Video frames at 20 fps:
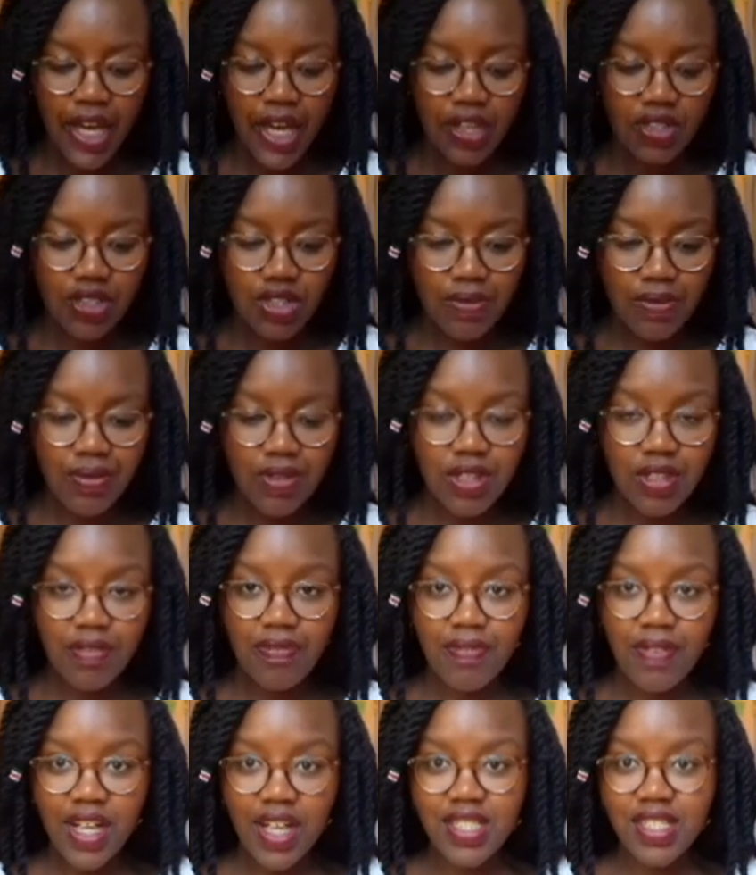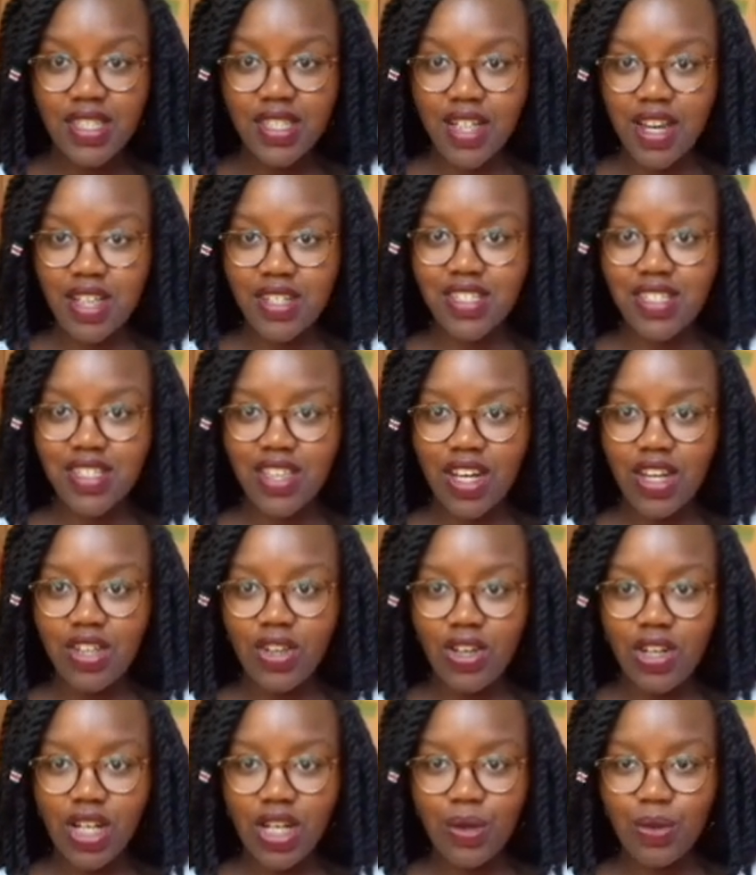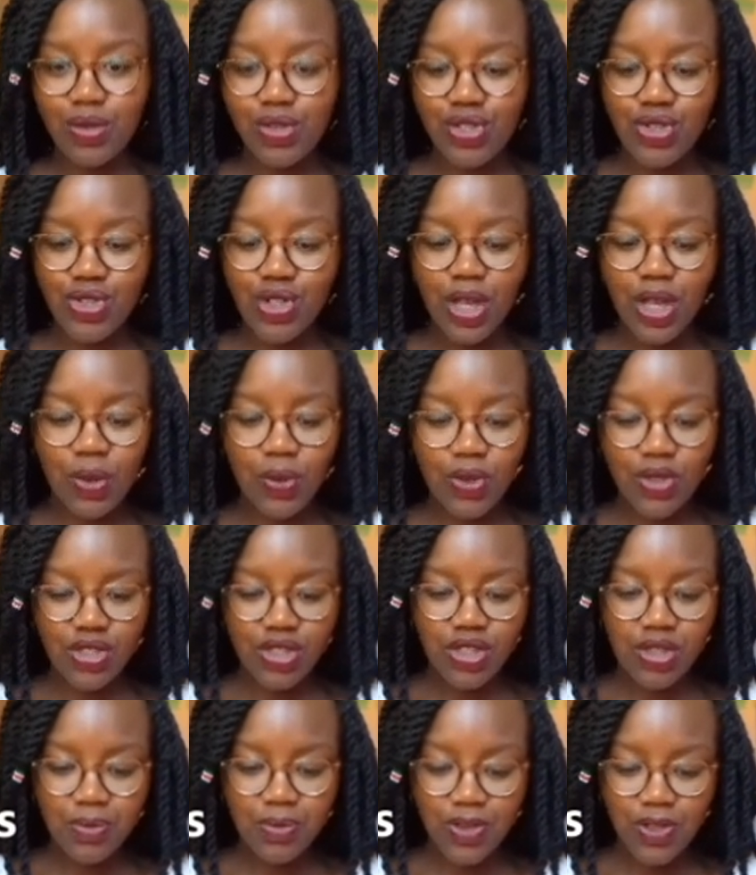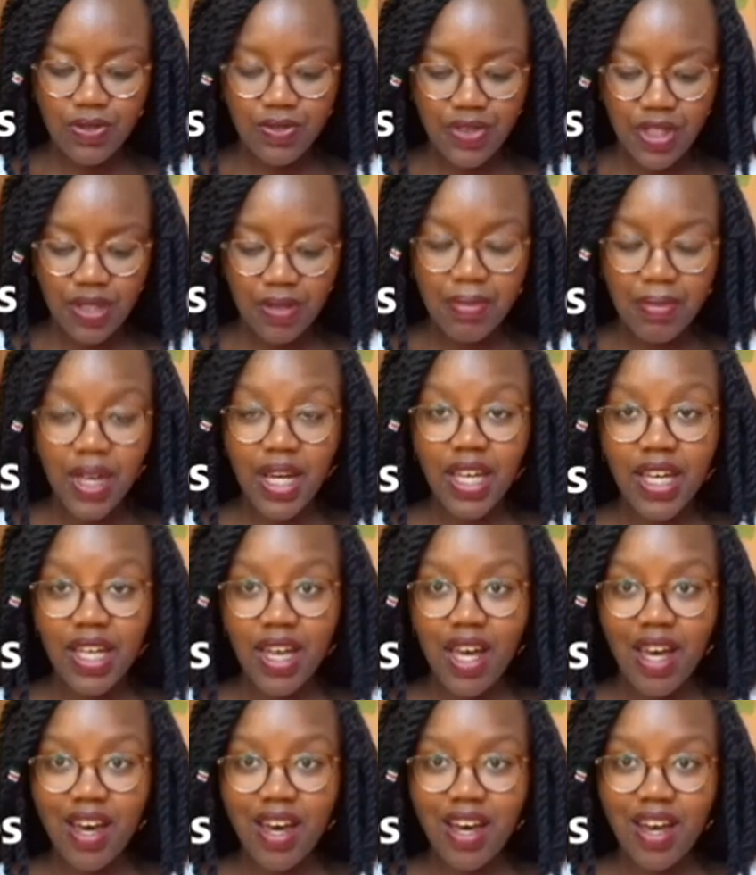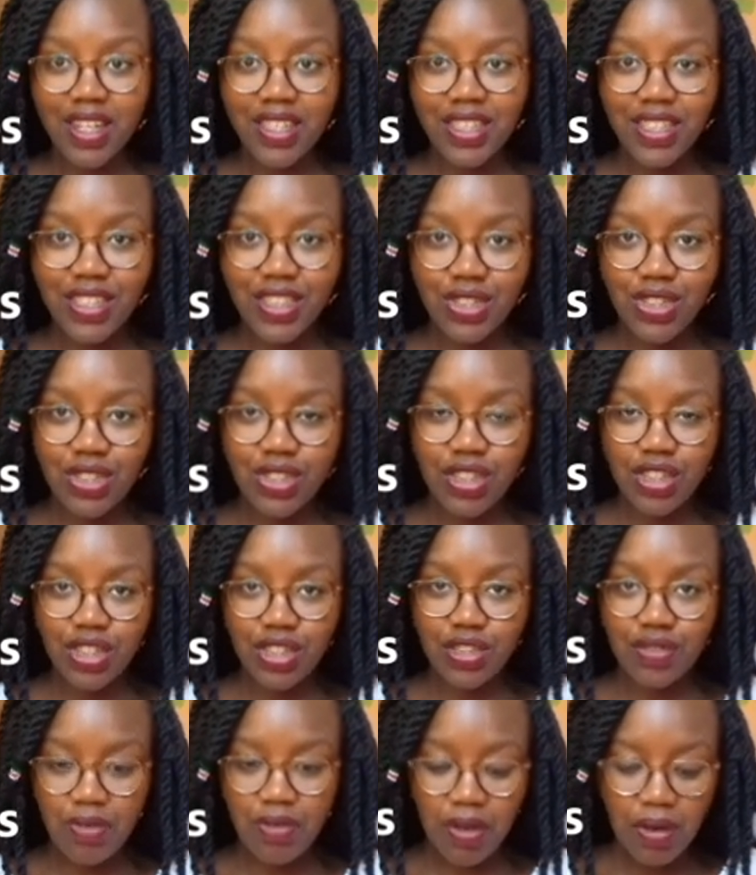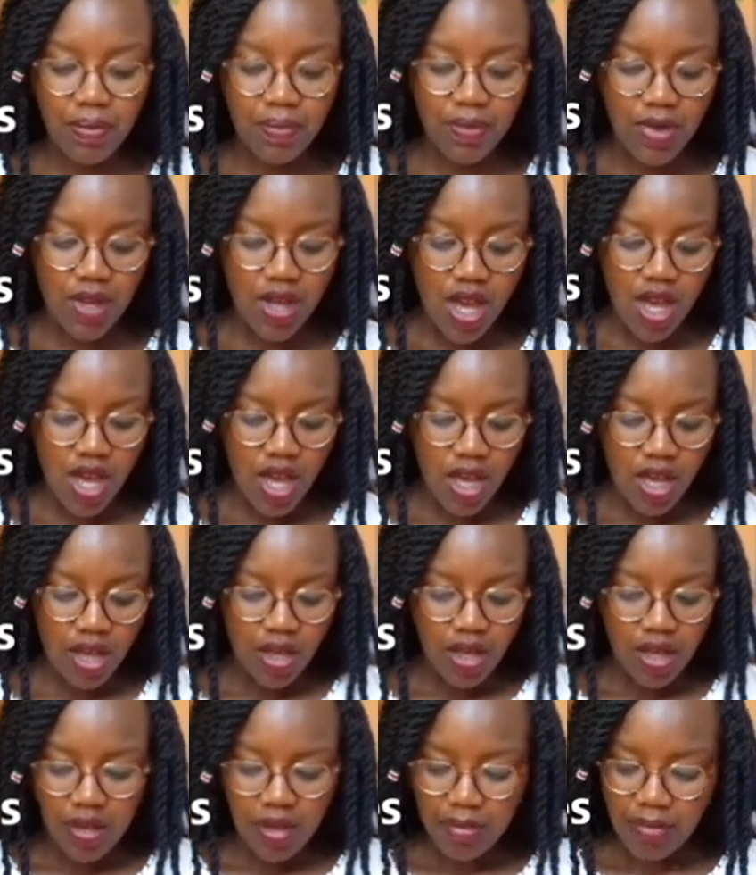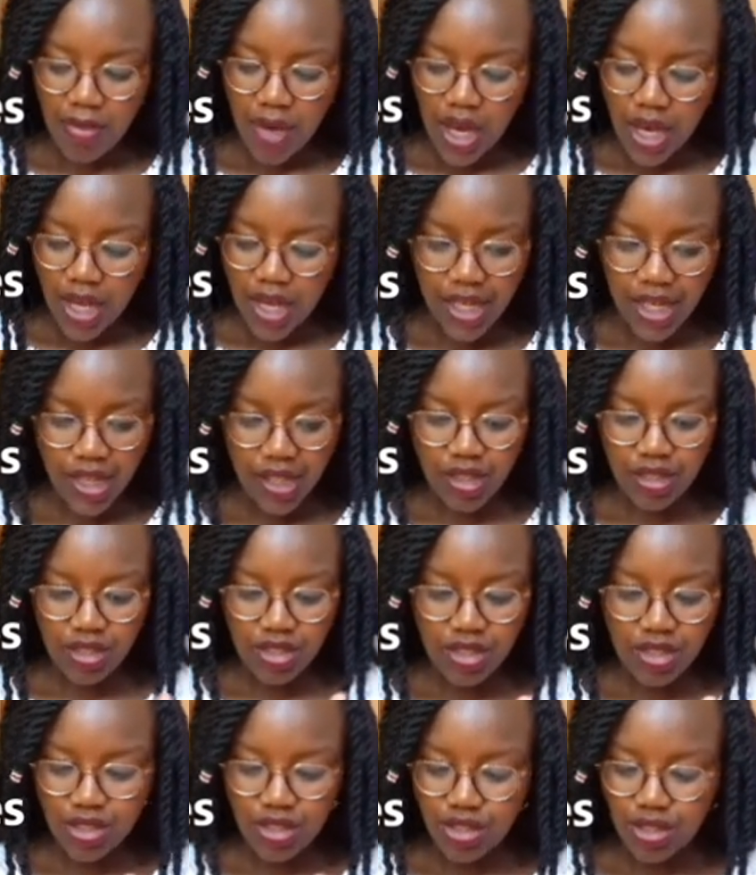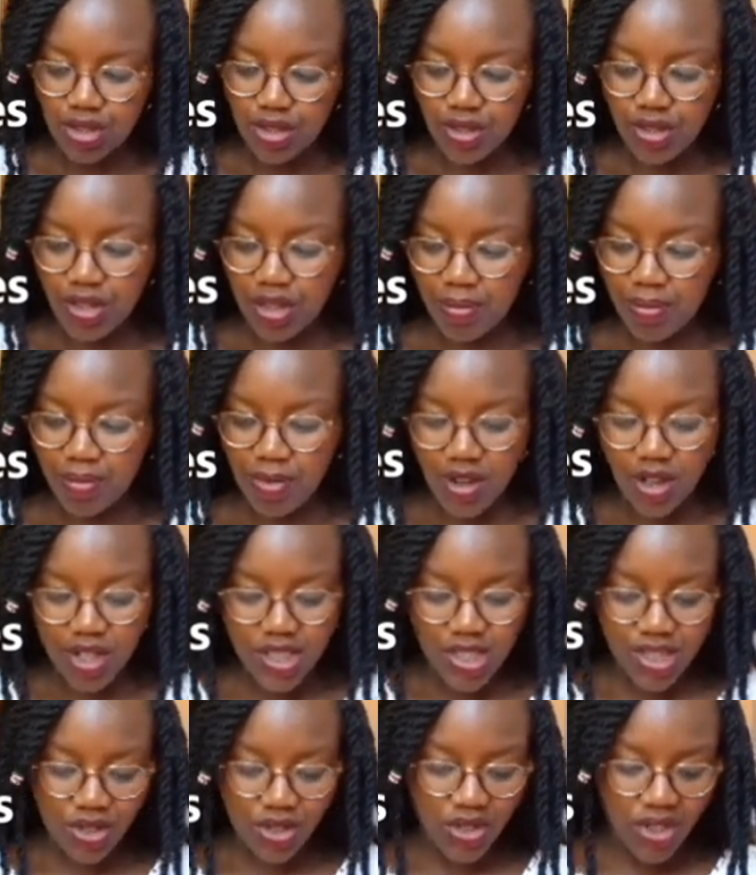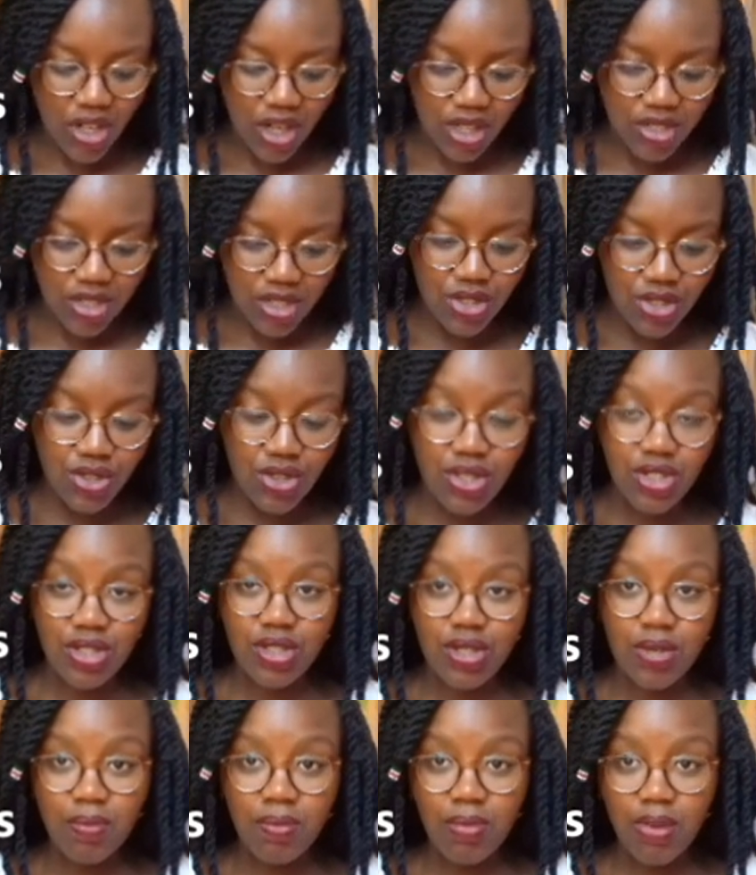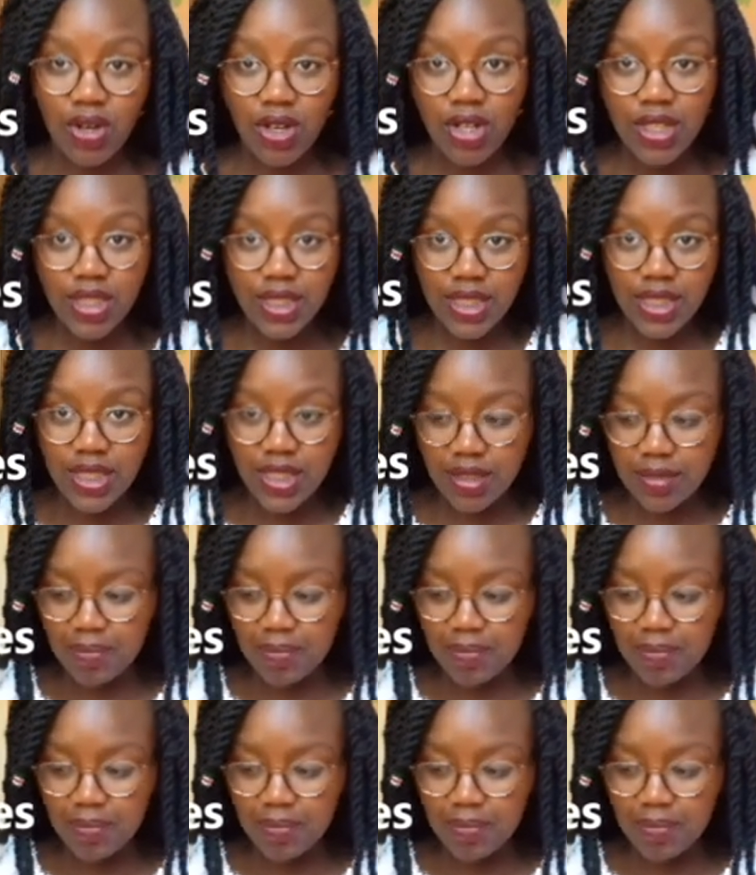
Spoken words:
So for the first hairstyle, all I was doing was removing my hair accessories from my jewelry box or accessories box.